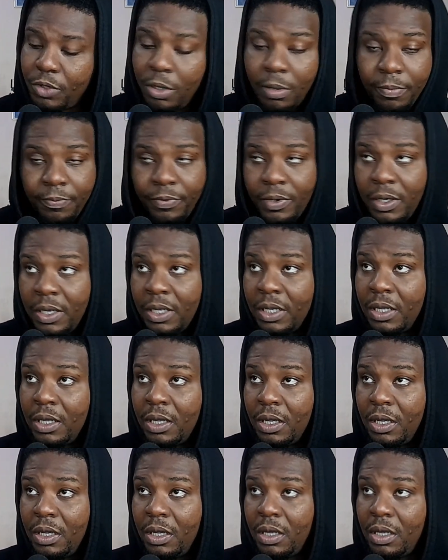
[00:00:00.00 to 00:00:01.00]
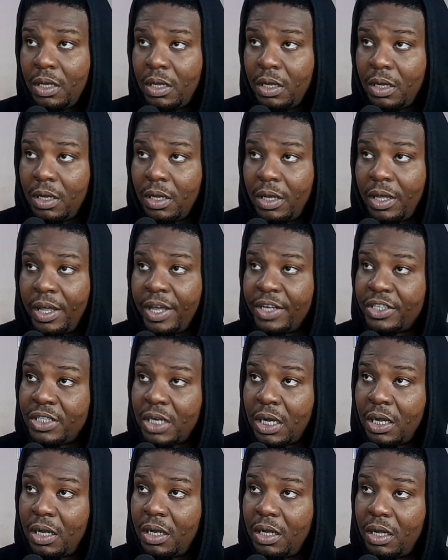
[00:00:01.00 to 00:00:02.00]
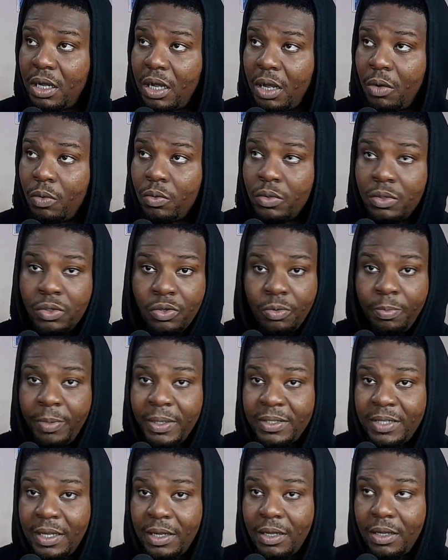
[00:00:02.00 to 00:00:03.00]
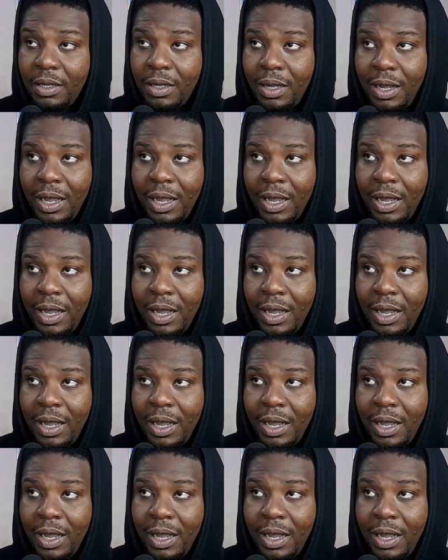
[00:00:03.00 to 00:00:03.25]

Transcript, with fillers: Hopefully, Asia, I will do better.